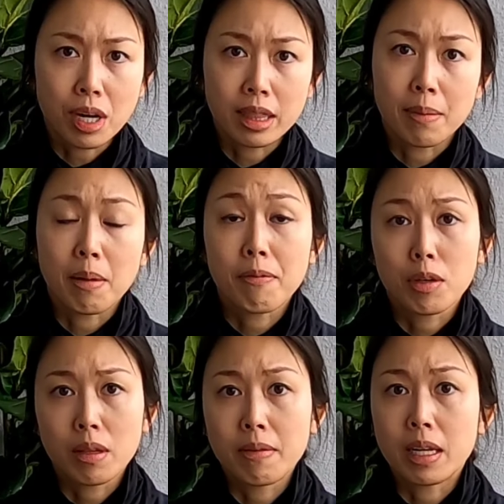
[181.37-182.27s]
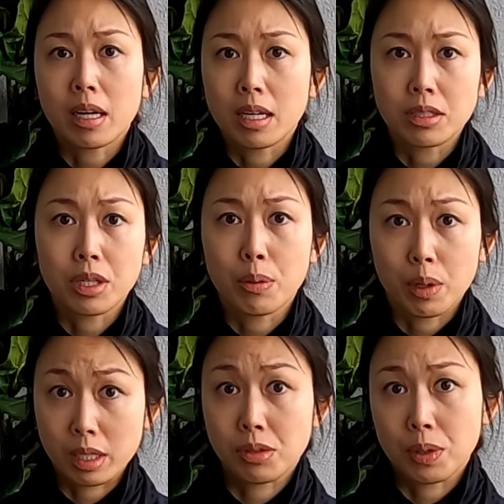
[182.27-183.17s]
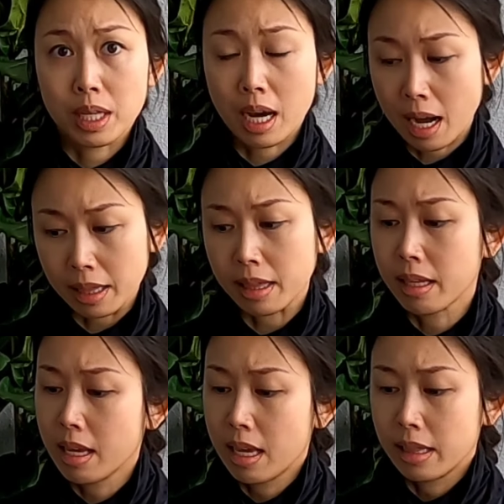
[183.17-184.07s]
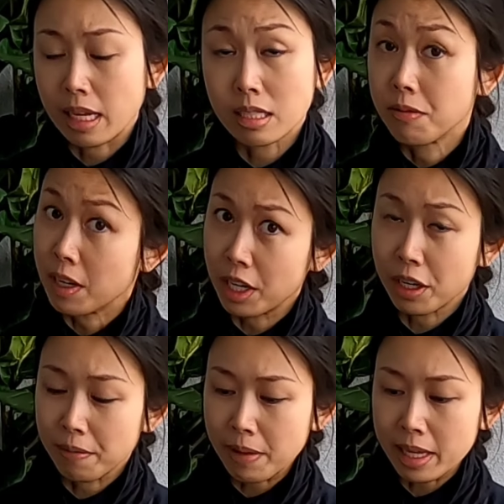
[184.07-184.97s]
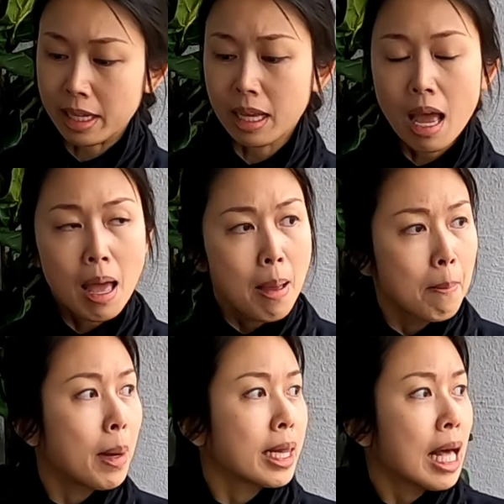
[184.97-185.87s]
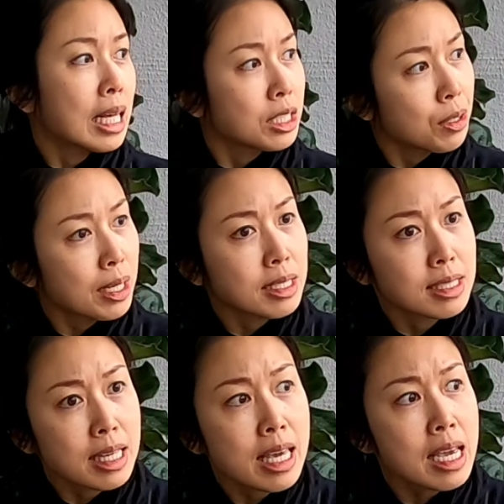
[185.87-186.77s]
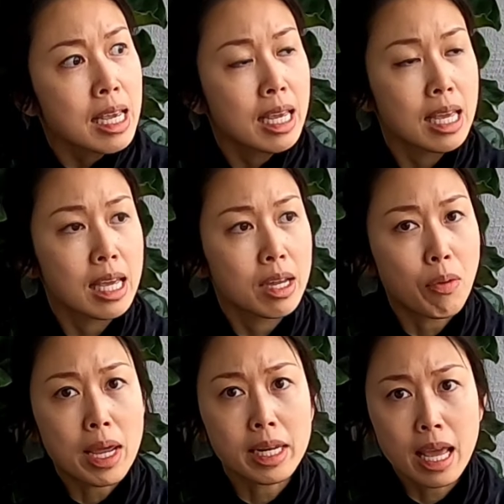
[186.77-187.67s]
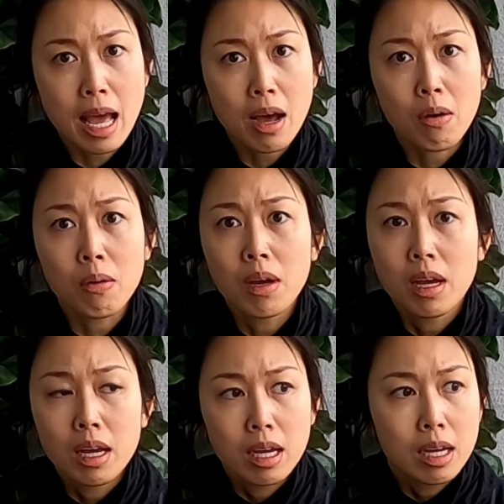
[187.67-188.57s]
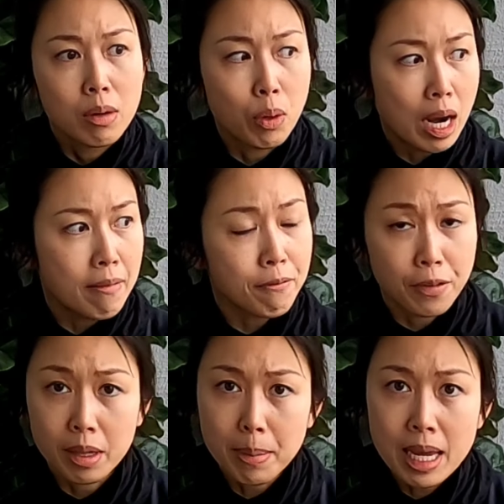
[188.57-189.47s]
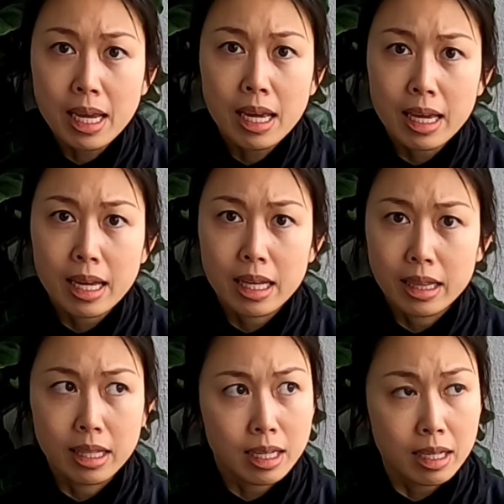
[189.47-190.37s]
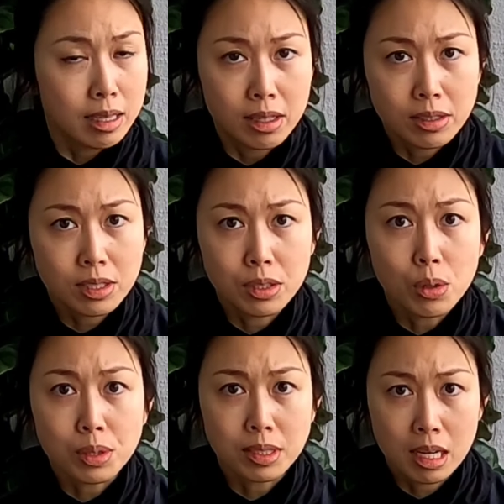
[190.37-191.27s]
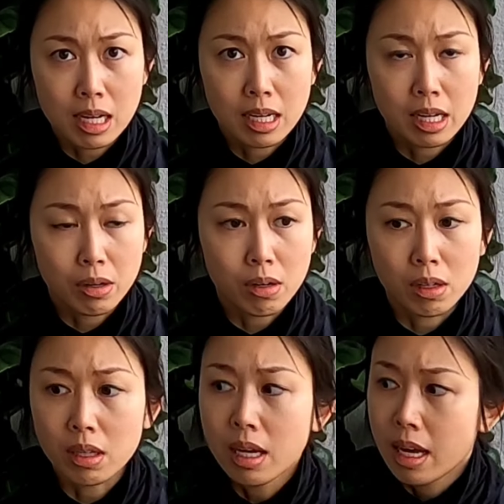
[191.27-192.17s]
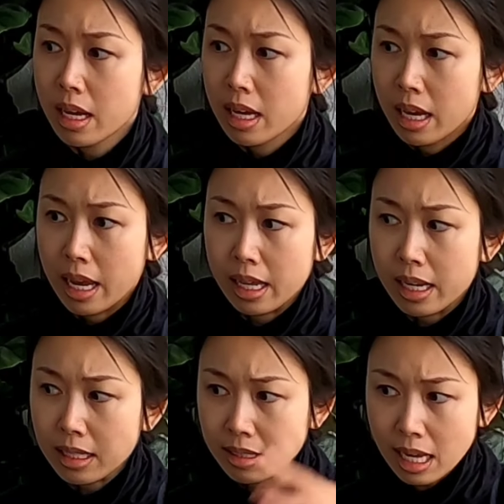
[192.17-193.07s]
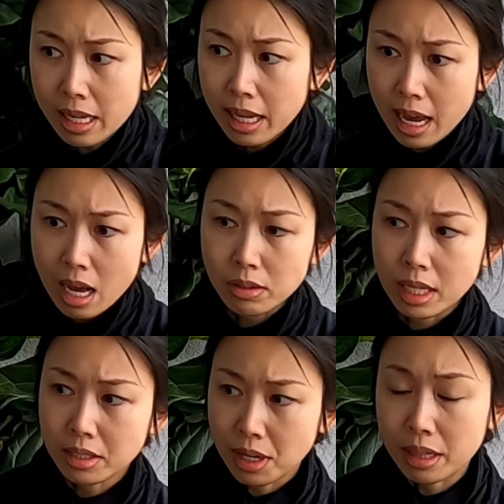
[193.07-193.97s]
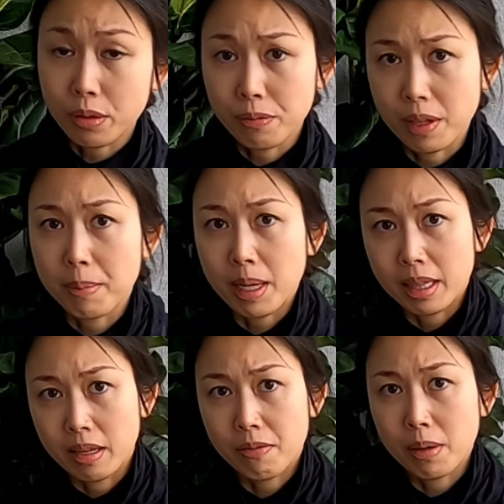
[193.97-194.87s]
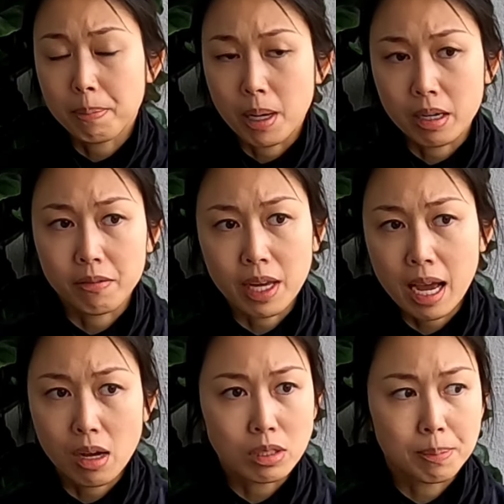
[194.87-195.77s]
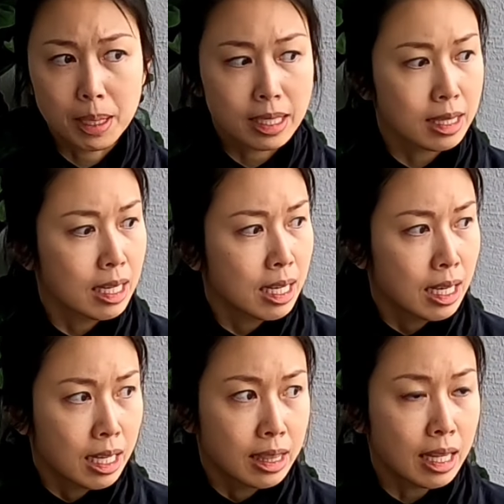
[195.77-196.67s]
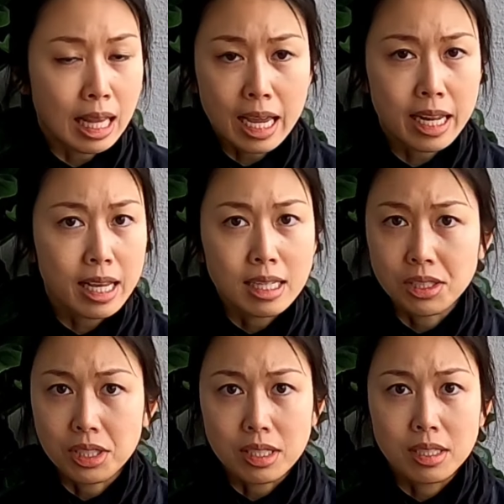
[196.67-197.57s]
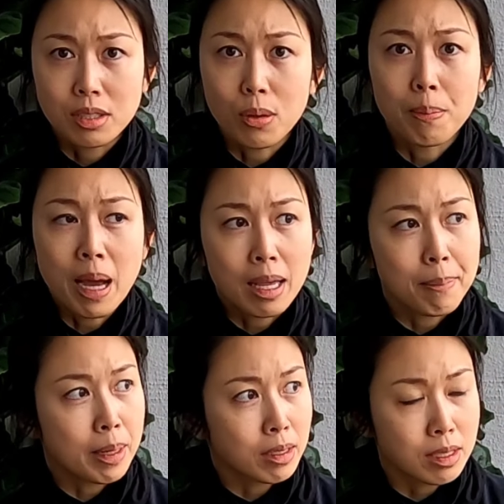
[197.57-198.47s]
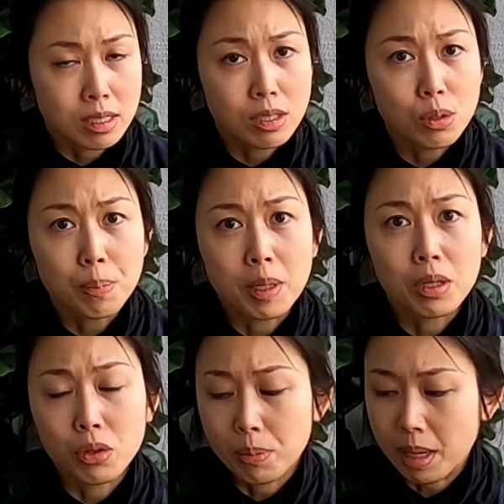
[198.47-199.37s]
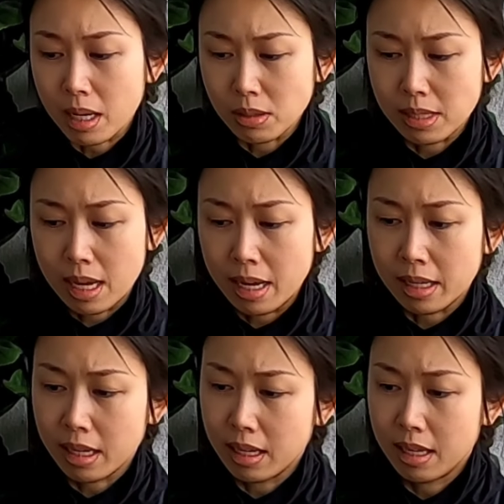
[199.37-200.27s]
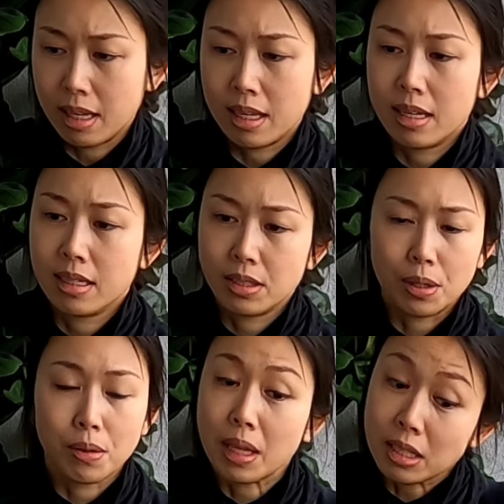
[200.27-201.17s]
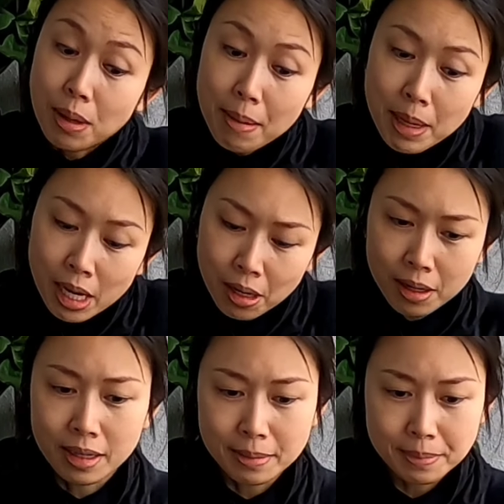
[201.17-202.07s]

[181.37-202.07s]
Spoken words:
dry them if you live in a country where it's really hot. That's very convenient. But as you can see right now, where I'm filming, there's no sun at all. And inside the house, I tried to film in a different part of the house, but the lighting is just so bad because it's super gloomy outside. So that's why I'm here.